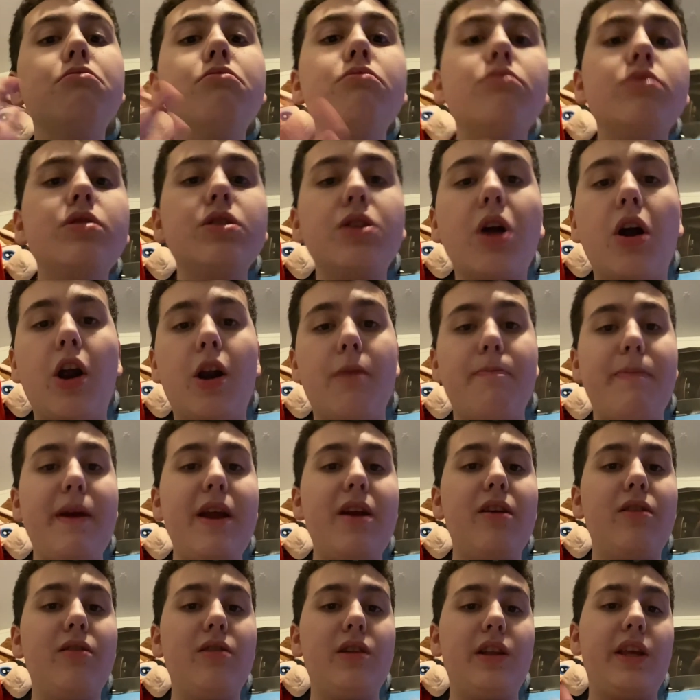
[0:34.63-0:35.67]
start
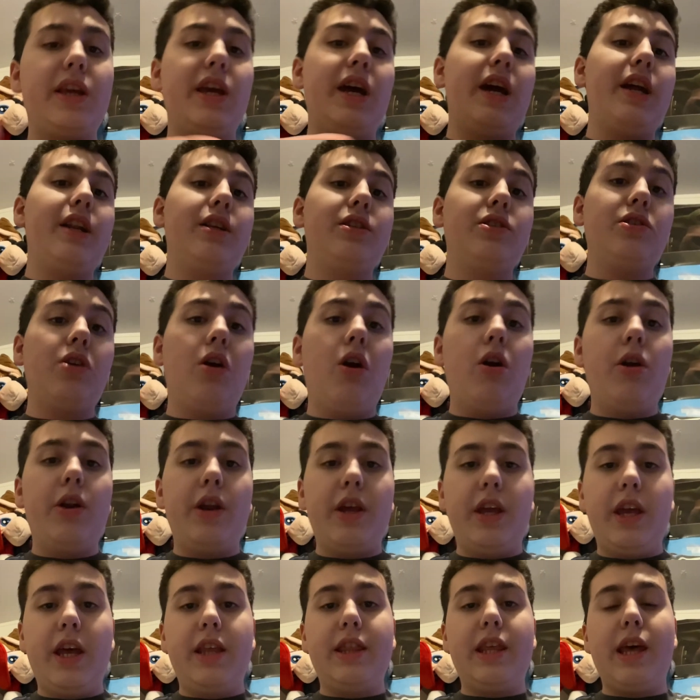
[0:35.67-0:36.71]
barely kind of
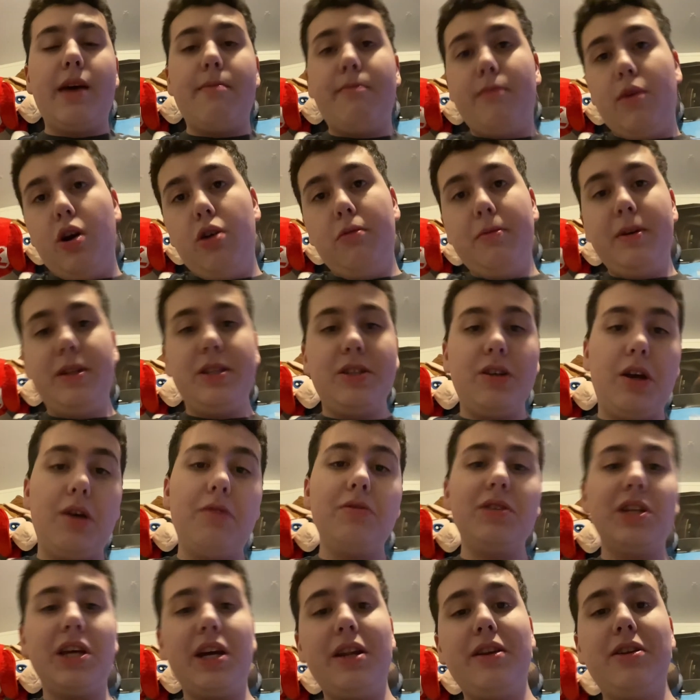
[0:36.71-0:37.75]
starting at that moment. So I
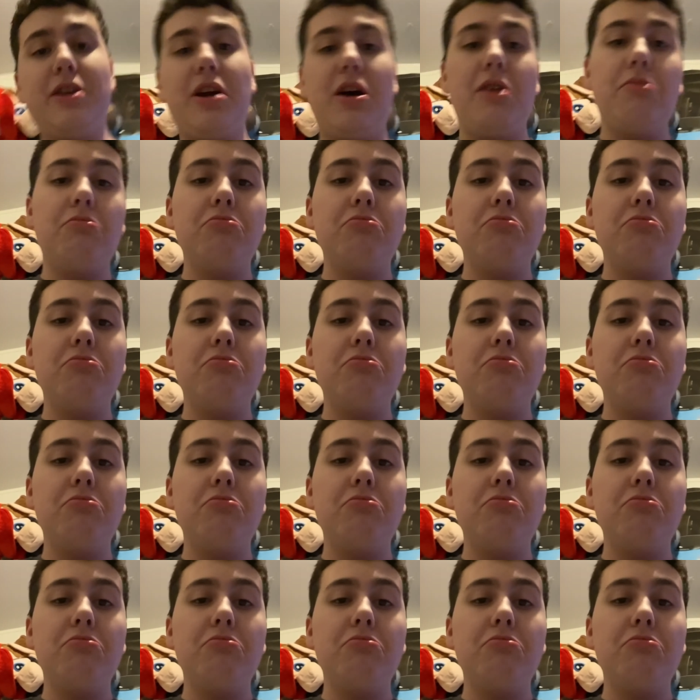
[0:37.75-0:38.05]
was kind of not,